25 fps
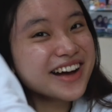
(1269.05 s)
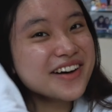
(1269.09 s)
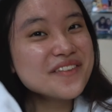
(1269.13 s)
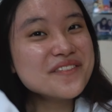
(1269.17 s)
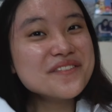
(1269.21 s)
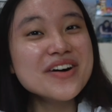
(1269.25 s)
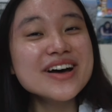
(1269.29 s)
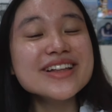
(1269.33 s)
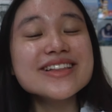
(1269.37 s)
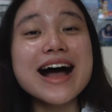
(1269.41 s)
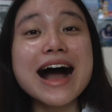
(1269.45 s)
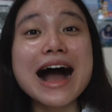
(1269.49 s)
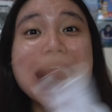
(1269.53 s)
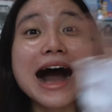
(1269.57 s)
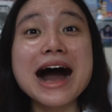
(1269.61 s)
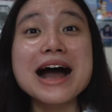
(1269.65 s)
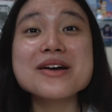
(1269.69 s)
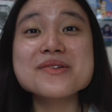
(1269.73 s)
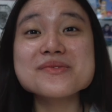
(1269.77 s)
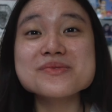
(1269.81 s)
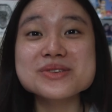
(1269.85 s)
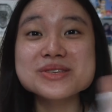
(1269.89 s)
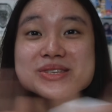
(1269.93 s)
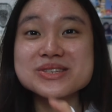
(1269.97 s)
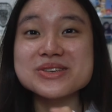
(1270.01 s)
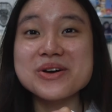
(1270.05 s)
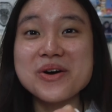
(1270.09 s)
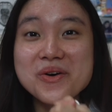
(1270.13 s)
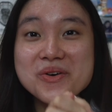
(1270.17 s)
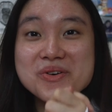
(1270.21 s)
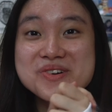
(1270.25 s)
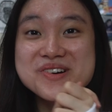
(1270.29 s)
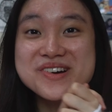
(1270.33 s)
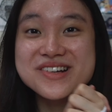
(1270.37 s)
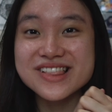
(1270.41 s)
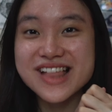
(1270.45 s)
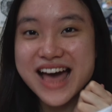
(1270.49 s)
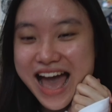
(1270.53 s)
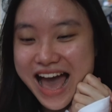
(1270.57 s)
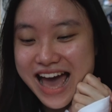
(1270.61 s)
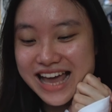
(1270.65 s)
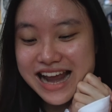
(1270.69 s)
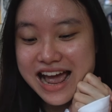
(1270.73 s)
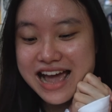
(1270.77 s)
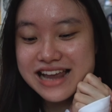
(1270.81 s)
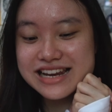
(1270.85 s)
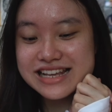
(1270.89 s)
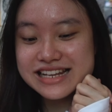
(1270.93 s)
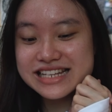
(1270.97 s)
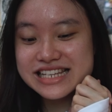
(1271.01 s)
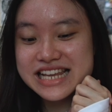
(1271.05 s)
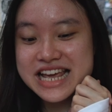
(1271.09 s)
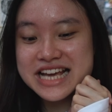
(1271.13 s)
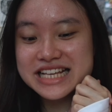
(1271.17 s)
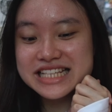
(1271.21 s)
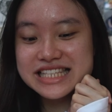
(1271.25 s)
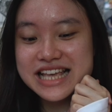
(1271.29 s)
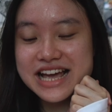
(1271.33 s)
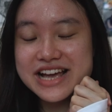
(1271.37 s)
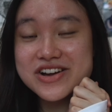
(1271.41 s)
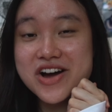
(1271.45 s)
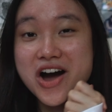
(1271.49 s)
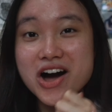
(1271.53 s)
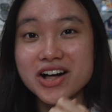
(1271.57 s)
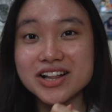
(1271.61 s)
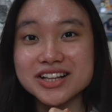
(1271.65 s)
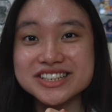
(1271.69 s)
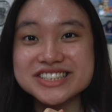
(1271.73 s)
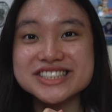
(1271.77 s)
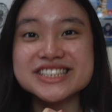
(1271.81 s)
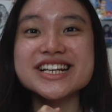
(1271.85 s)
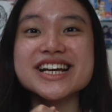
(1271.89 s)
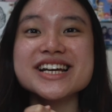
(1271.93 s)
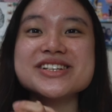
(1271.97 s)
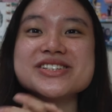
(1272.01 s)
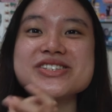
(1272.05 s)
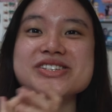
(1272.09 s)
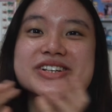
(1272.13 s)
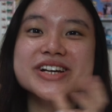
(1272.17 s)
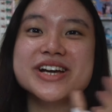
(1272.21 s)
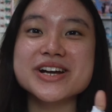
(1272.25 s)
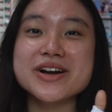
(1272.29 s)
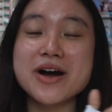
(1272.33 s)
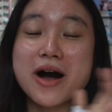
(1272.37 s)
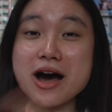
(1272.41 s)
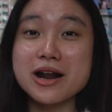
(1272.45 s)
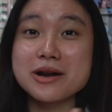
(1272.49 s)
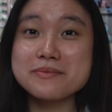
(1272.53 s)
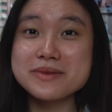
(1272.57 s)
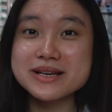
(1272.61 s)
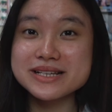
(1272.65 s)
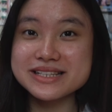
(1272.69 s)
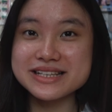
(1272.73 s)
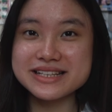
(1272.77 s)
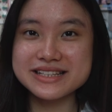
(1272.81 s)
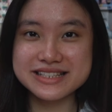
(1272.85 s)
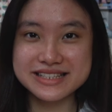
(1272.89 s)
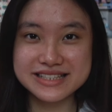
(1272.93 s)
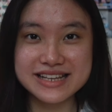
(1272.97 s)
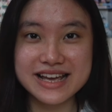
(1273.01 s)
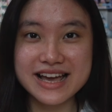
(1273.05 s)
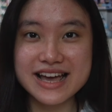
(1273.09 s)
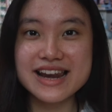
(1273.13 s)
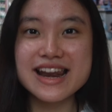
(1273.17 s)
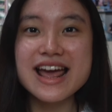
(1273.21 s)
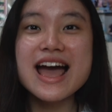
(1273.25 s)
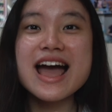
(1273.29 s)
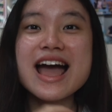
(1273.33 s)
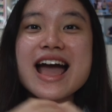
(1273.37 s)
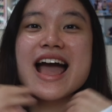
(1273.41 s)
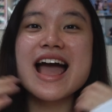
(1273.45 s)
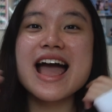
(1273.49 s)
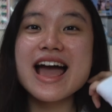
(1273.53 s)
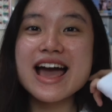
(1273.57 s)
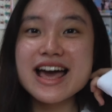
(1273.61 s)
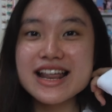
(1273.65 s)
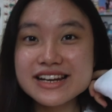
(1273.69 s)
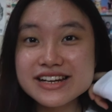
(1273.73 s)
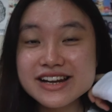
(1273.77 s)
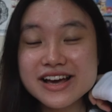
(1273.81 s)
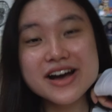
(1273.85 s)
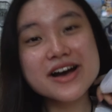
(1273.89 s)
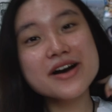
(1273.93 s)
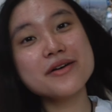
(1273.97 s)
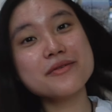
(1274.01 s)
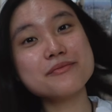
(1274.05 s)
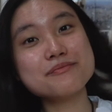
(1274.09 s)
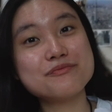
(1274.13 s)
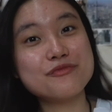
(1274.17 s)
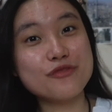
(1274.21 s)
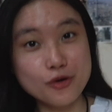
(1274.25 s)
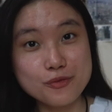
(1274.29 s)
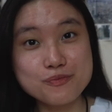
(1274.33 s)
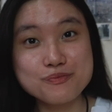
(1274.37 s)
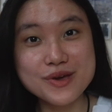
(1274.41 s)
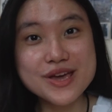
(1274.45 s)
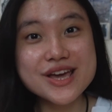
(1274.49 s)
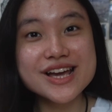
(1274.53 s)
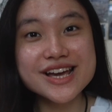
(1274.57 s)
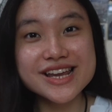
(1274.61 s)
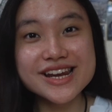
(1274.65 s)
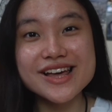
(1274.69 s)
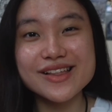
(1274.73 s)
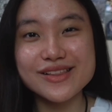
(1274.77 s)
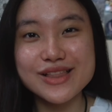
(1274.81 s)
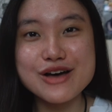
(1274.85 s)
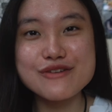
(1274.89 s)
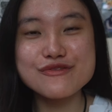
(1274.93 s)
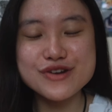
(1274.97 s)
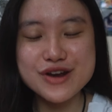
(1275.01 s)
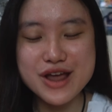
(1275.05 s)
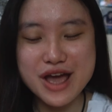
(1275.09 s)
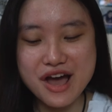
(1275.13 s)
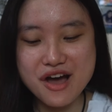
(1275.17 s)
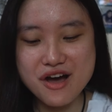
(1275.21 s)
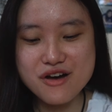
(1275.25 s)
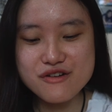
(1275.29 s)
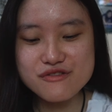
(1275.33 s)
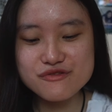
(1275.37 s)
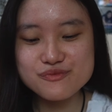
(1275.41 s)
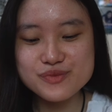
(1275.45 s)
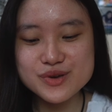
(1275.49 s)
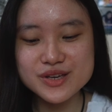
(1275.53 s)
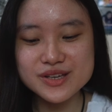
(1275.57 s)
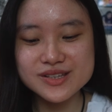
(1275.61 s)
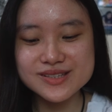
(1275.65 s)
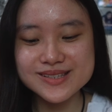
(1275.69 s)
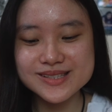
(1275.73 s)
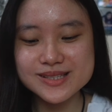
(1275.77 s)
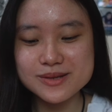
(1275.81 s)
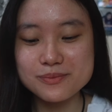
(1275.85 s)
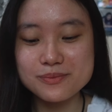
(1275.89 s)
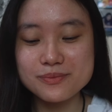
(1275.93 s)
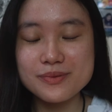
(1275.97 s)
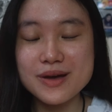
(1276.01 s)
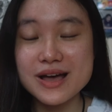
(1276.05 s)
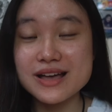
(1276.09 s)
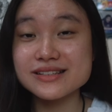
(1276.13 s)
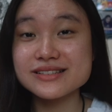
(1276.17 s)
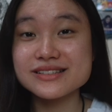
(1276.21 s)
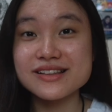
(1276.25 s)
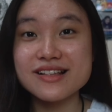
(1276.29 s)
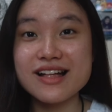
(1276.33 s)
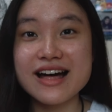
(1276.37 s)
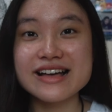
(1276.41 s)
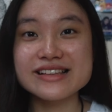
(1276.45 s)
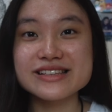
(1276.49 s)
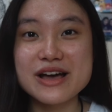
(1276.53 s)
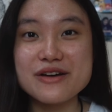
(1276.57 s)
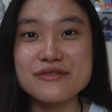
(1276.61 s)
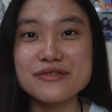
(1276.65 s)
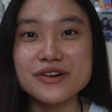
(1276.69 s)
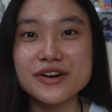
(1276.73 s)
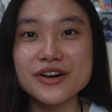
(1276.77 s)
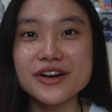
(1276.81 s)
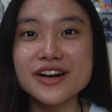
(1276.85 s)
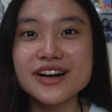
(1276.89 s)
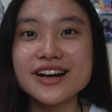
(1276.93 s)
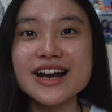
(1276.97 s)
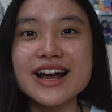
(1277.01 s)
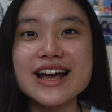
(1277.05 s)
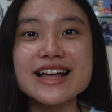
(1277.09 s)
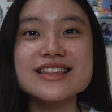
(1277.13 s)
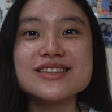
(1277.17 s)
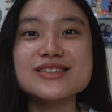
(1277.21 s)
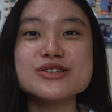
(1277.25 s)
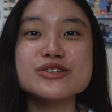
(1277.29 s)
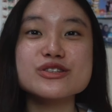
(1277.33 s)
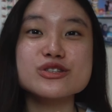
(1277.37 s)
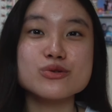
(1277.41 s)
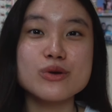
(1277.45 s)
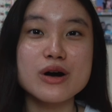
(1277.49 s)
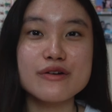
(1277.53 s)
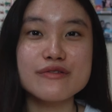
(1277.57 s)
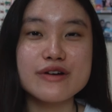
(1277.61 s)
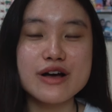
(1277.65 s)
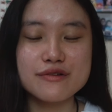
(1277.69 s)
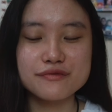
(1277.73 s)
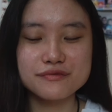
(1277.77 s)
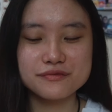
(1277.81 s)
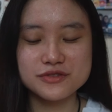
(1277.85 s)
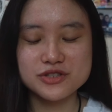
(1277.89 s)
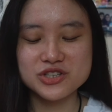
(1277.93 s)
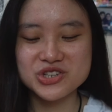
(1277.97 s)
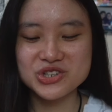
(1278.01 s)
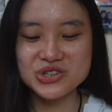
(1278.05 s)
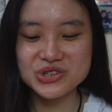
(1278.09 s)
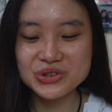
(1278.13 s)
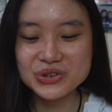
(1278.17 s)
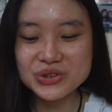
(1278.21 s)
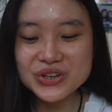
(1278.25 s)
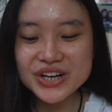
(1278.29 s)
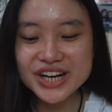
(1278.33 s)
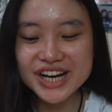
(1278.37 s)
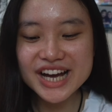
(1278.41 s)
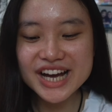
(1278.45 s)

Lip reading: But I'm so glad I didn't take psychology and took economics instead, and for being in 11F, because it's the best class ever, and to 12F too.